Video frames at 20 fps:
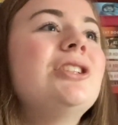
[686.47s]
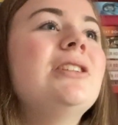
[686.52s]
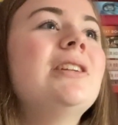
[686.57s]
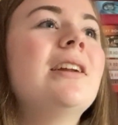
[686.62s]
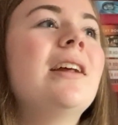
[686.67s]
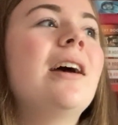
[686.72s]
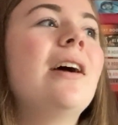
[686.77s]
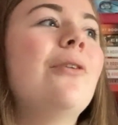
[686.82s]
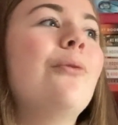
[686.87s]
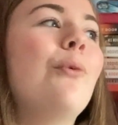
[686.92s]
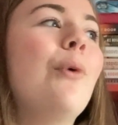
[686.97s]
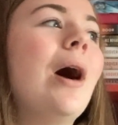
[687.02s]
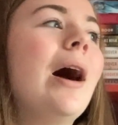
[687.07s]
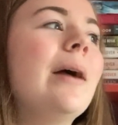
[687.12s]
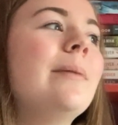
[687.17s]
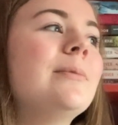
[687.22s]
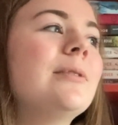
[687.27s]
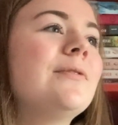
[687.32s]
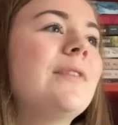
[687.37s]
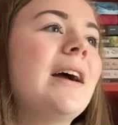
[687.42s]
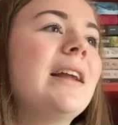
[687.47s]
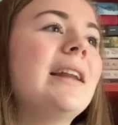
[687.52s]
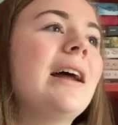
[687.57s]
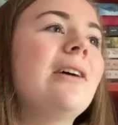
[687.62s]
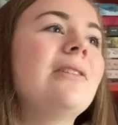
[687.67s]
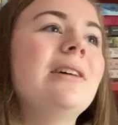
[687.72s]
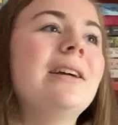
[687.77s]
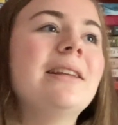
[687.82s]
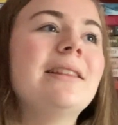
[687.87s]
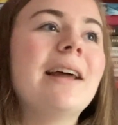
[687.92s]
didn't want him to find
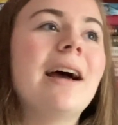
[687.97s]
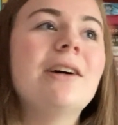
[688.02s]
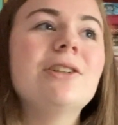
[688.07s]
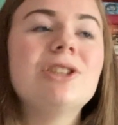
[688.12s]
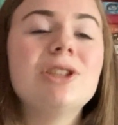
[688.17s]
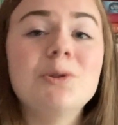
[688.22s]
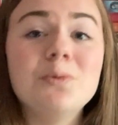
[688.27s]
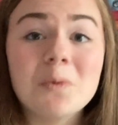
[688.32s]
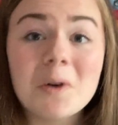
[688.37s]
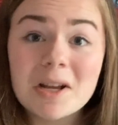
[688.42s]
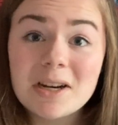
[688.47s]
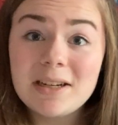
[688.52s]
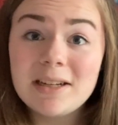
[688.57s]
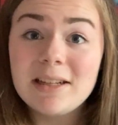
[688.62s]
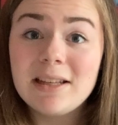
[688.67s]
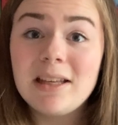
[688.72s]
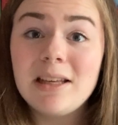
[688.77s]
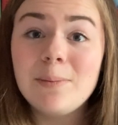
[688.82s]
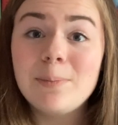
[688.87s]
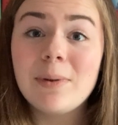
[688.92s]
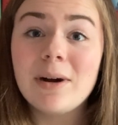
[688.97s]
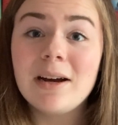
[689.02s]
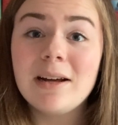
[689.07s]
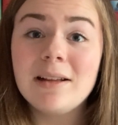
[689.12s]
out like that. She wanted to keep